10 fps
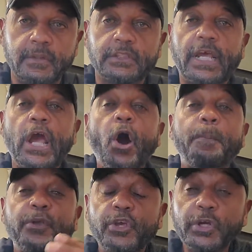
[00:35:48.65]
To
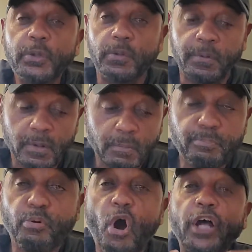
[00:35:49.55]
help you
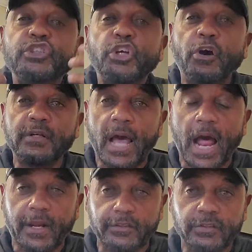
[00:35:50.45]
broaden your
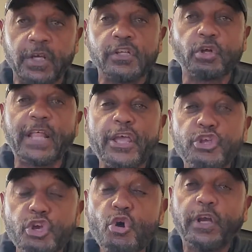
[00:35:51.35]
knowledge so that
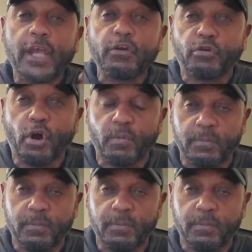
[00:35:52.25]
you can grow.